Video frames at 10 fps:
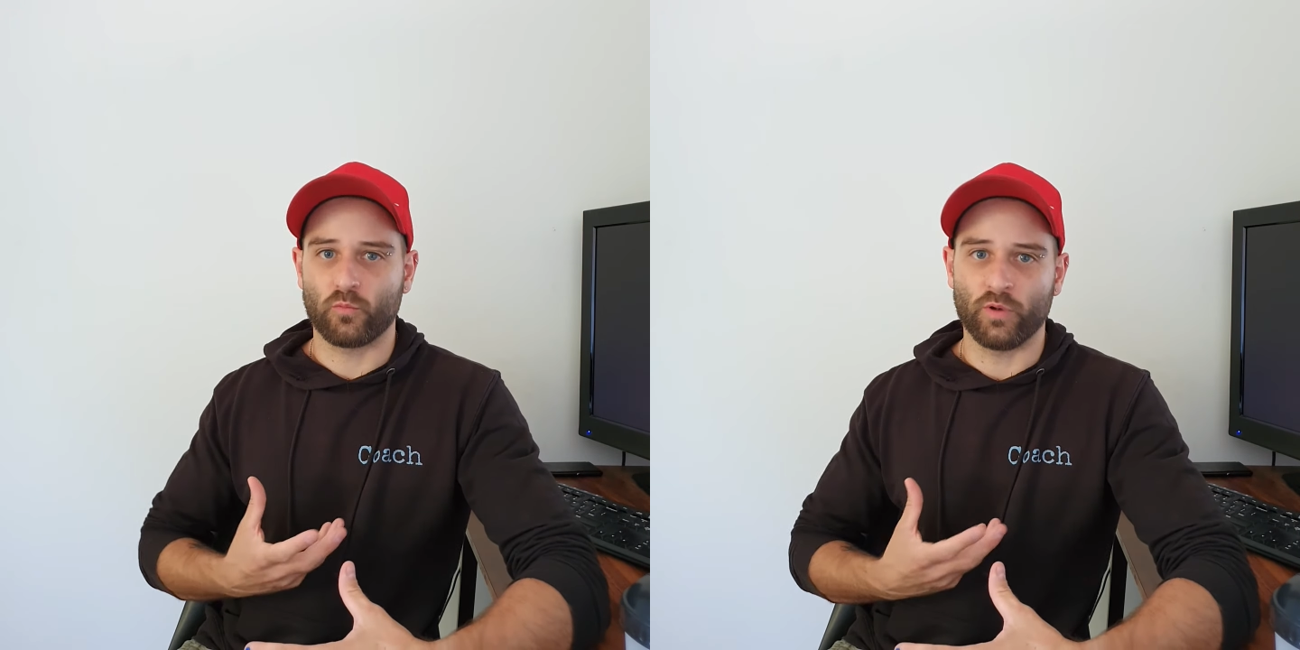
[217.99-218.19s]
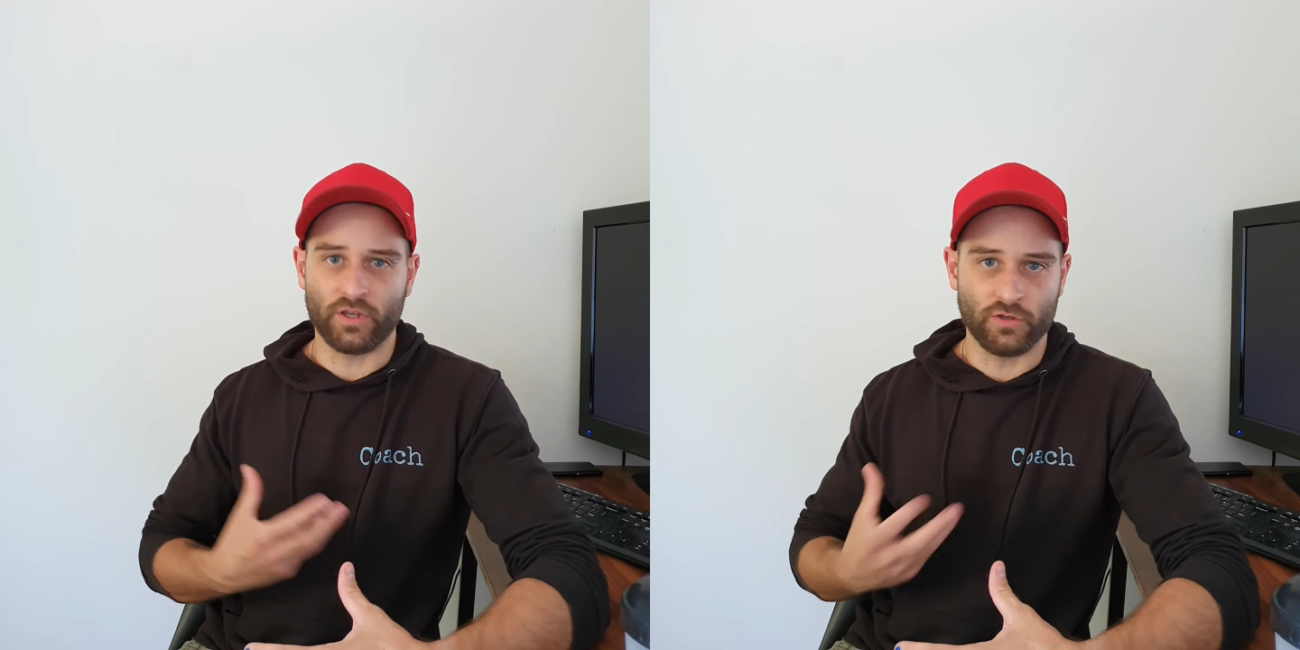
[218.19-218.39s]

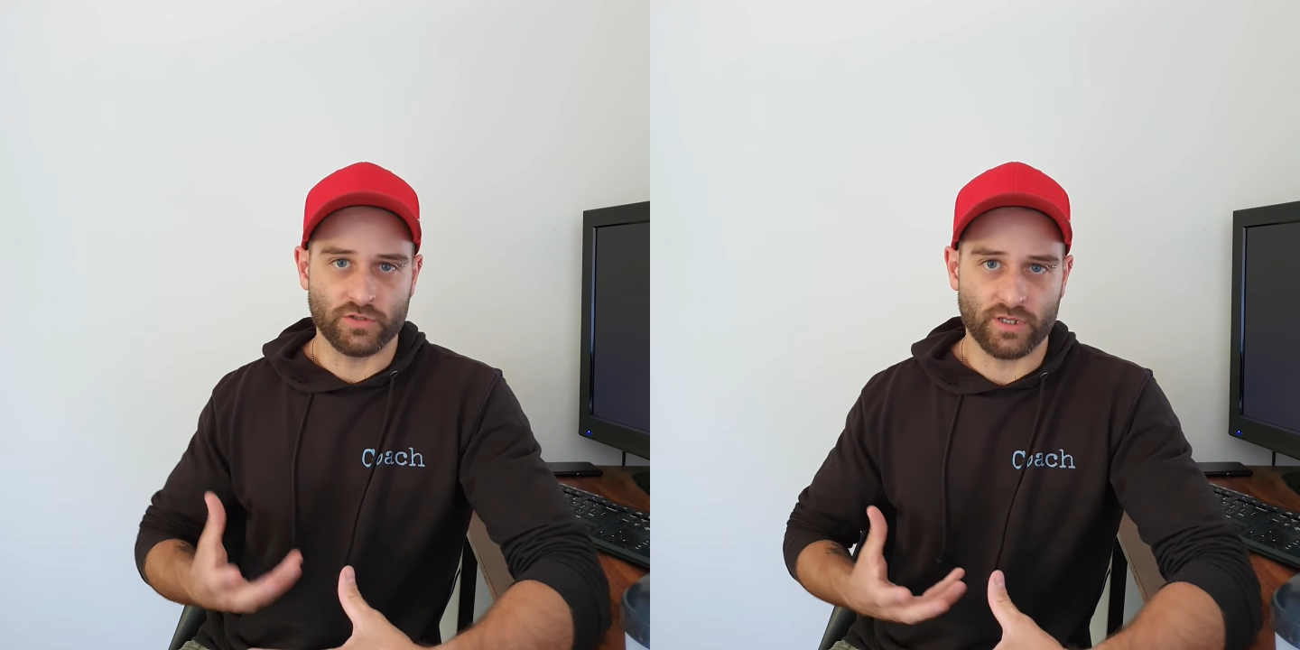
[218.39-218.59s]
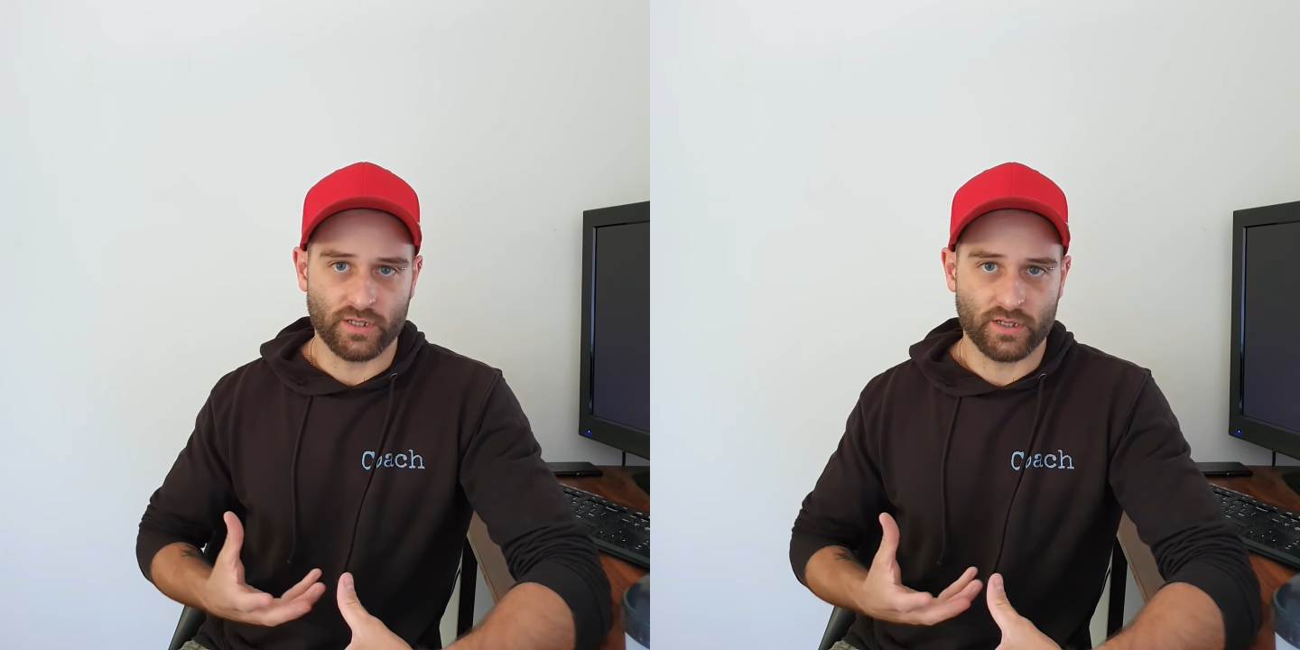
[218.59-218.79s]
we're
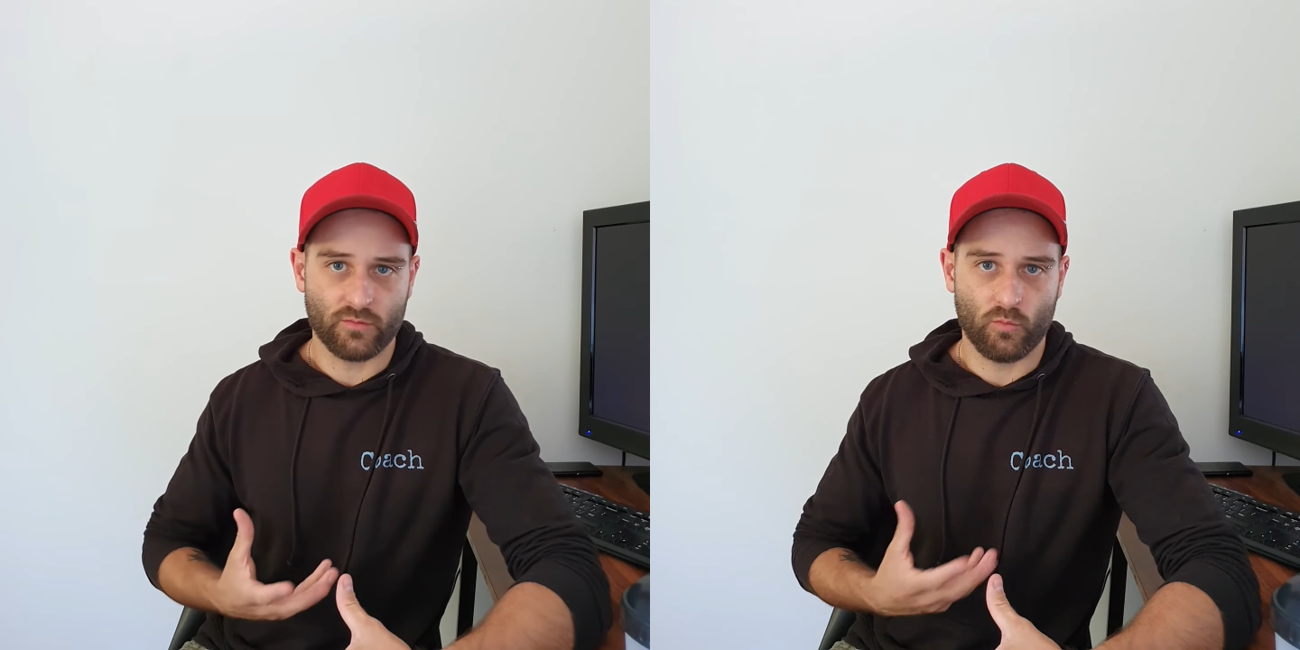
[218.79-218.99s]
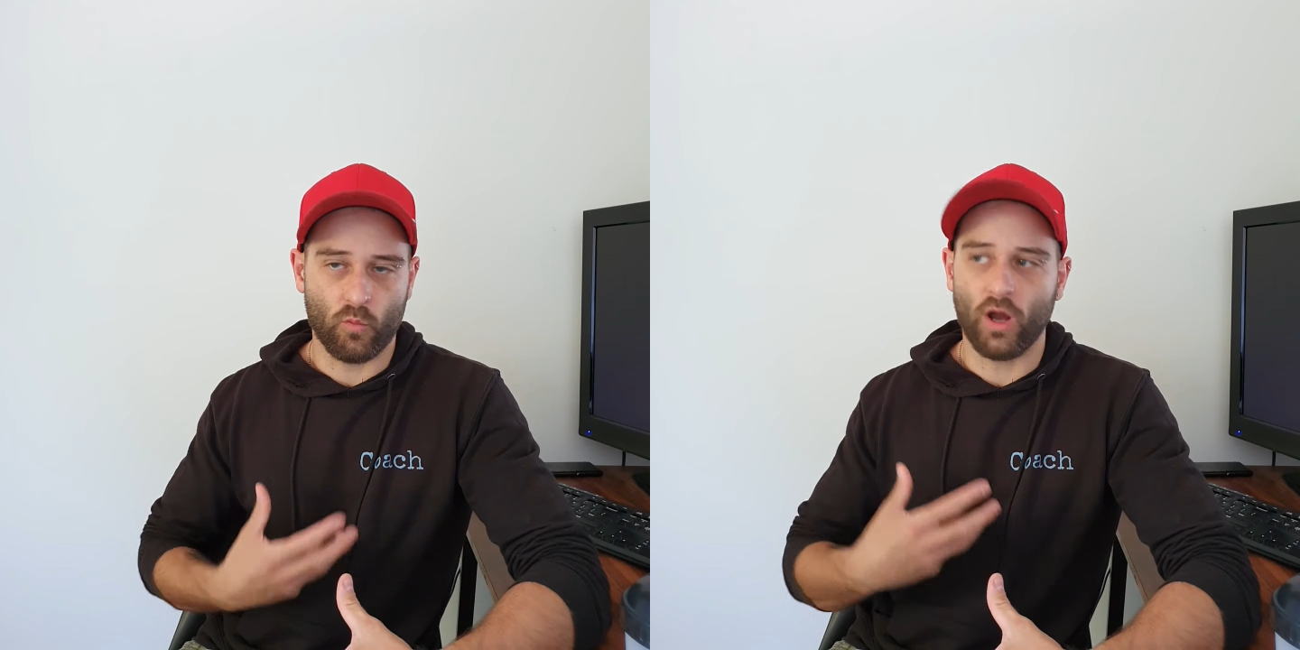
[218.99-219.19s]
using
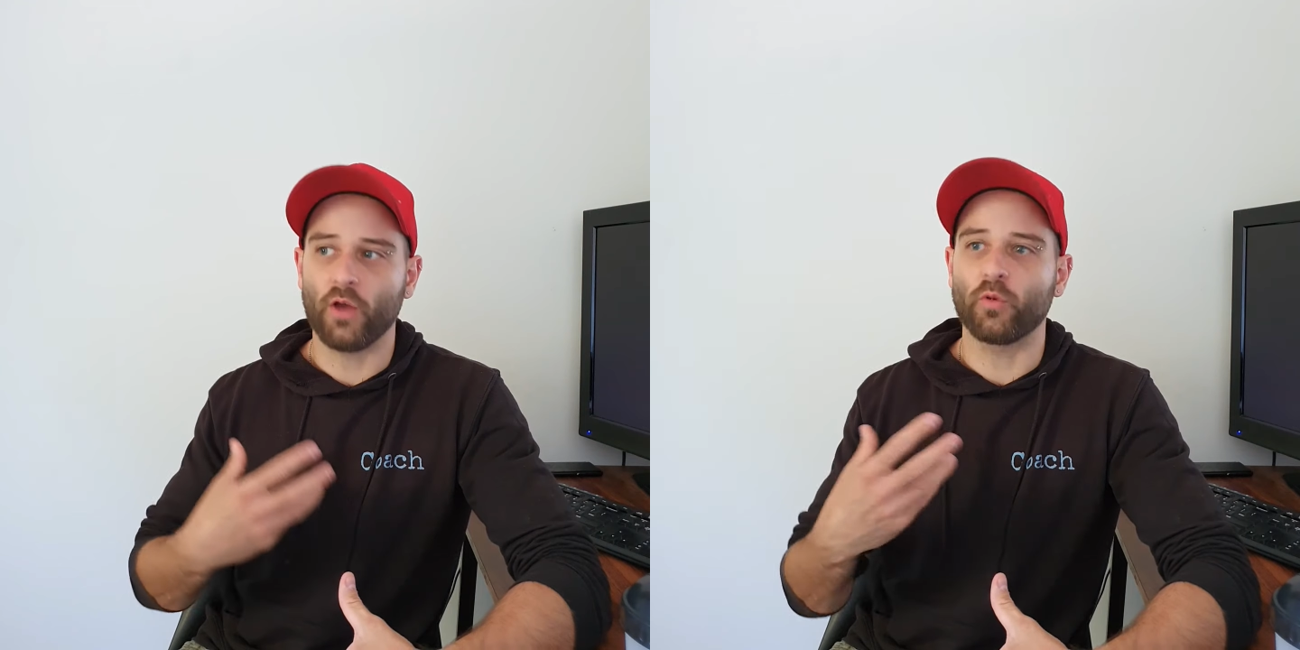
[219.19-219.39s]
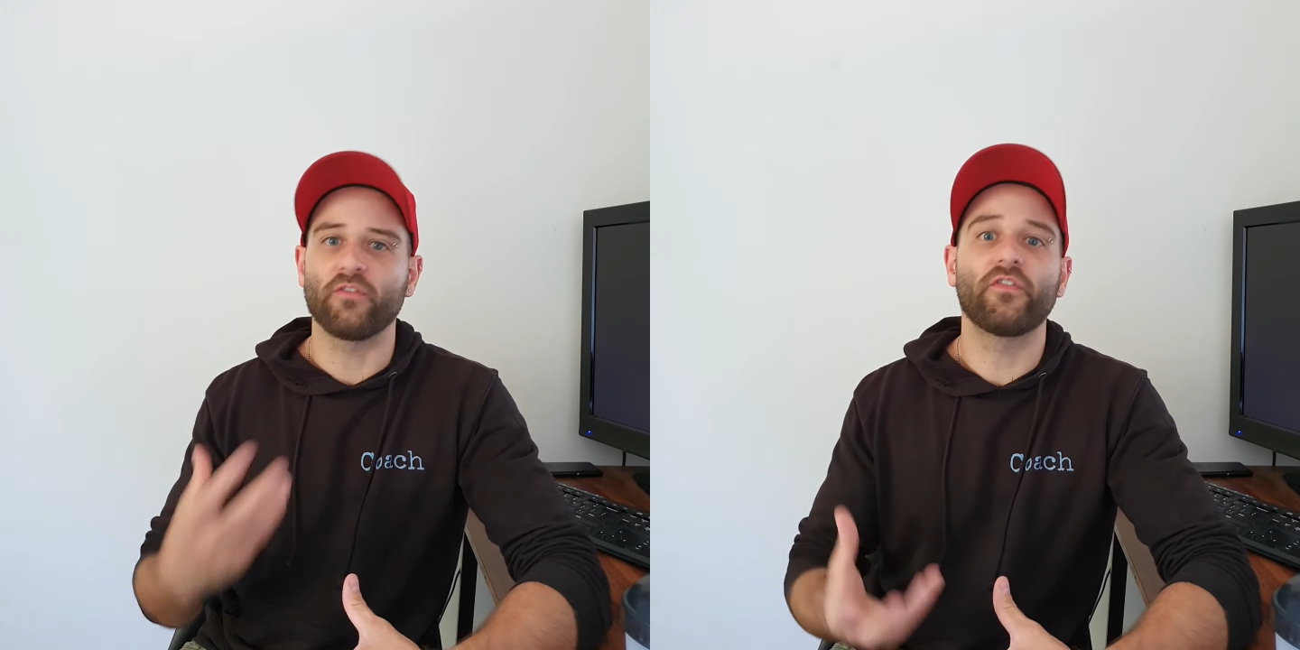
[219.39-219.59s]
it, why we